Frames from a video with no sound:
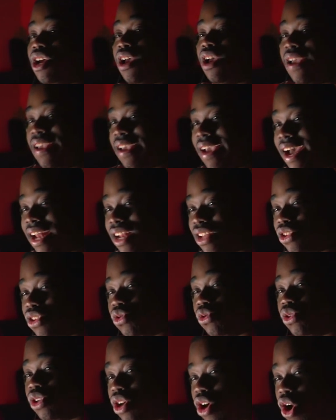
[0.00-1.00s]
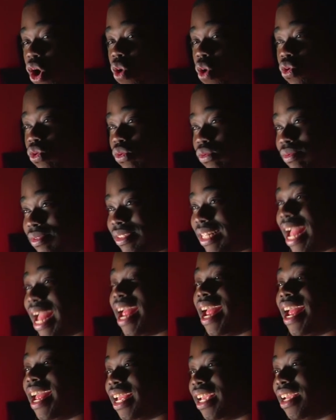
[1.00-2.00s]
Got to do your own
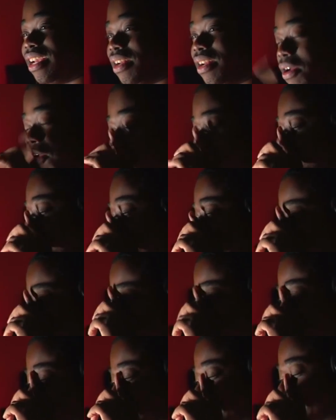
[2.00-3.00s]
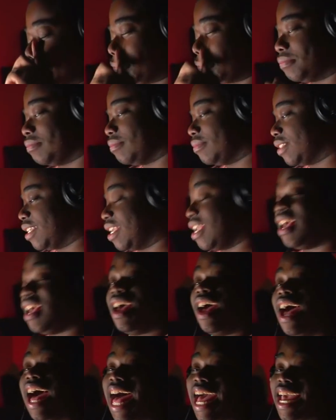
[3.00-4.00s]
thing, you know?
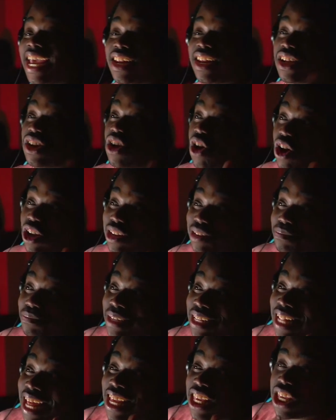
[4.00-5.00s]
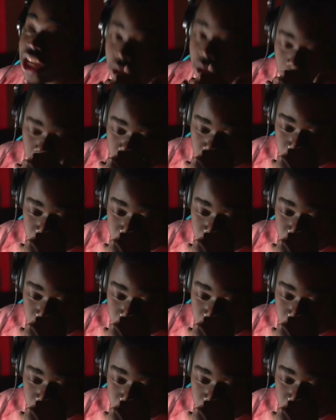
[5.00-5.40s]
I get a call and be like, yo,